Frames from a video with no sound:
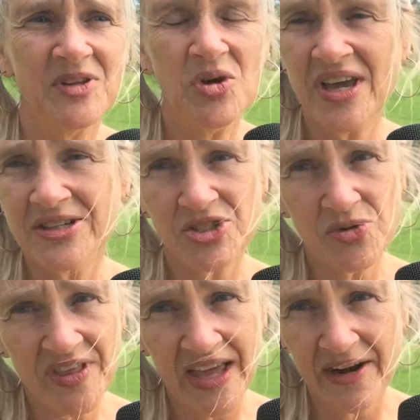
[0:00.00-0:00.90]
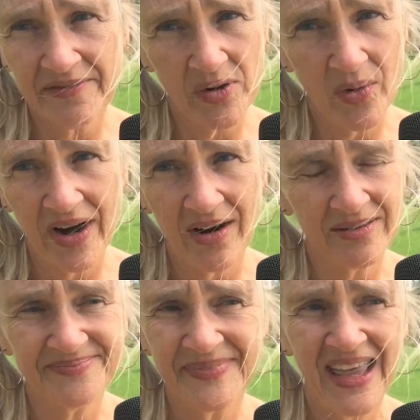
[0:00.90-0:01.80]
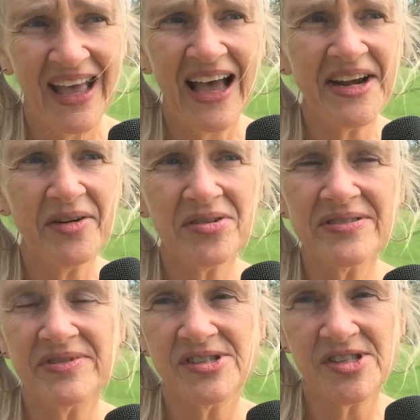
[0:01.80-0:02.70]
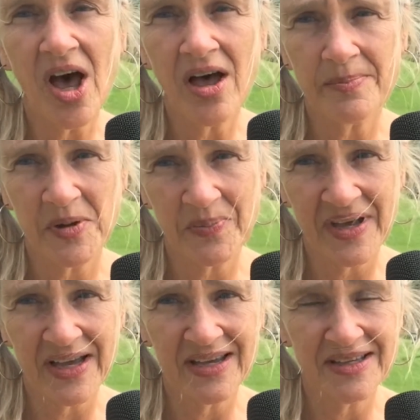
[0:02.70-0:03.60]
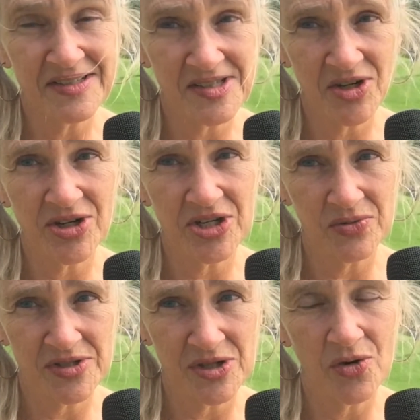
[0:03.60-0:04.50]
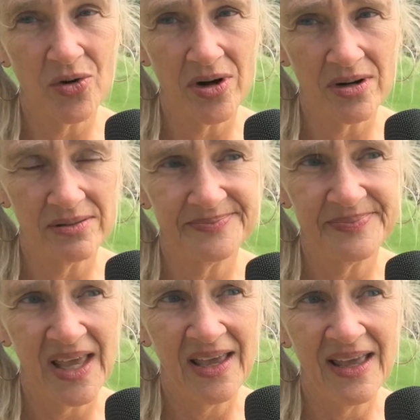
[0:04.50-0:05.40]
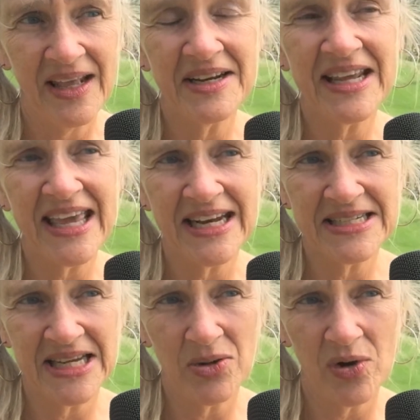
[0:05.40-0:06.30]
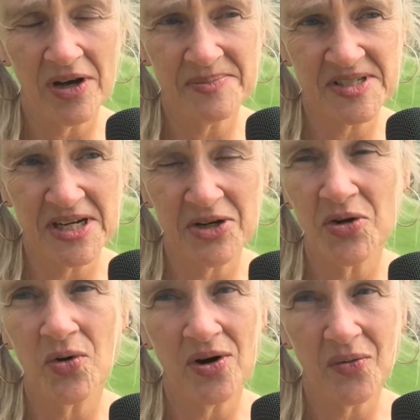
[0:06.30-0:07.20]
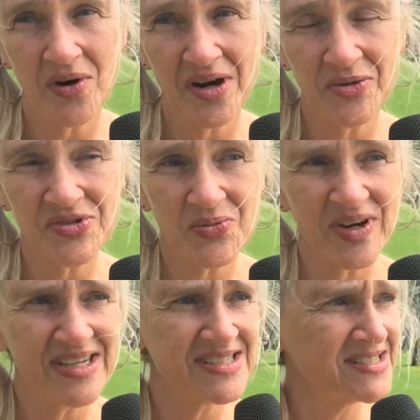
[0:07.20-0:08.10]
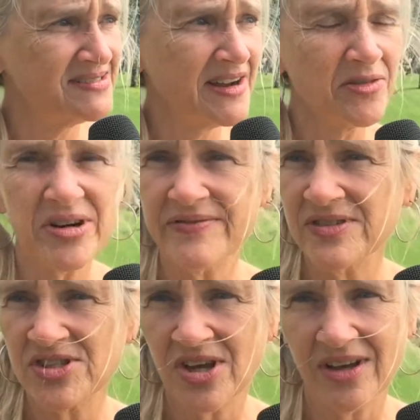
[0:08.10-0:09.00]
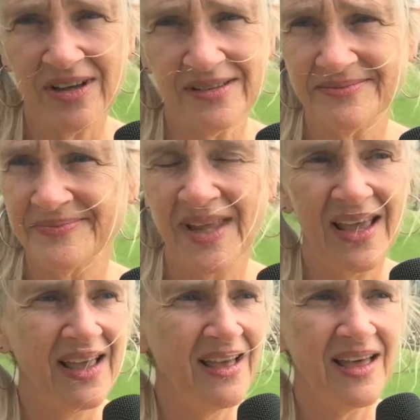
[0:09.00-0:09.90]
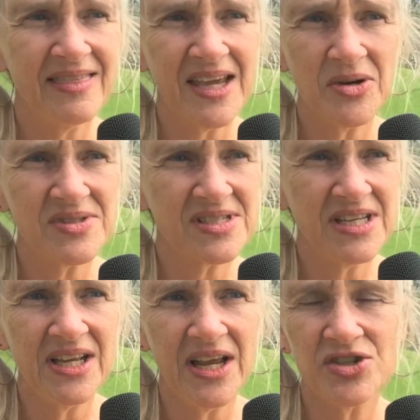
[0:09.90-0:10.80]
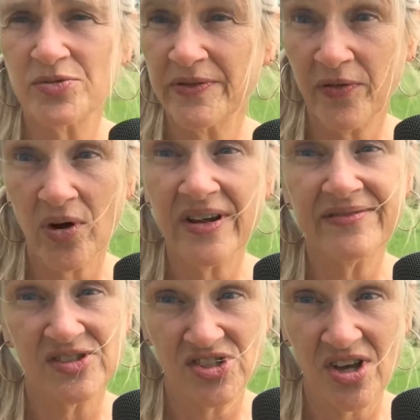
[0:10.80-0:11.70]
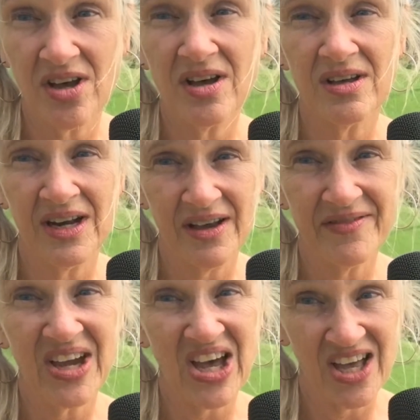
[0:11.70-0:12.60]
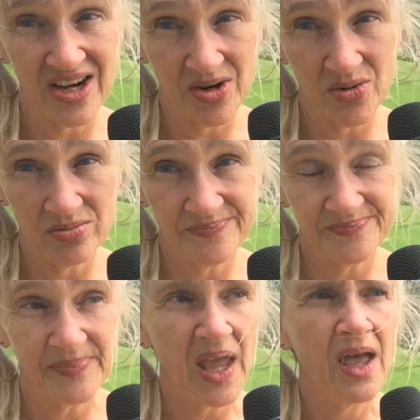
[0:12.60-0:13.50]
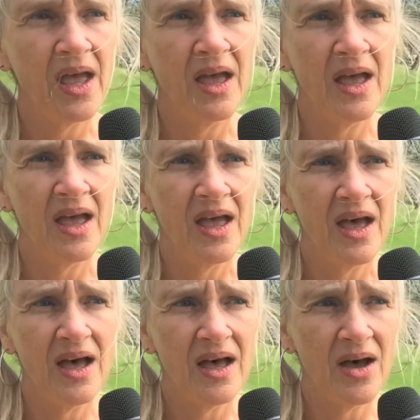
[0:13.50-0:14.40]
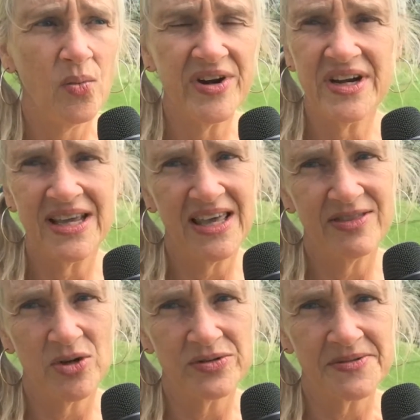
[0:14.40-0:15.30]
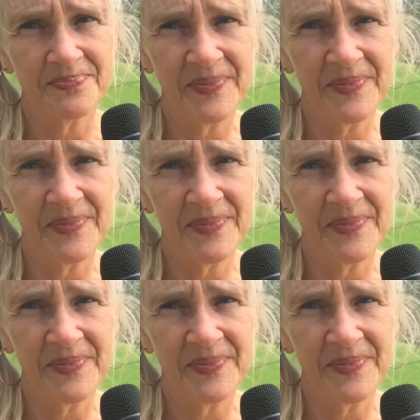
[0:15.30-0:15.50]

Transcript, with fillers: You can't do that everywhere. I never even saw a papaya in Syracuse, New York, and in Canandaigua, upstate New York, where I was raised. Never even saw it. I think I was a teenager before I even saw an avocado. We didn't get those.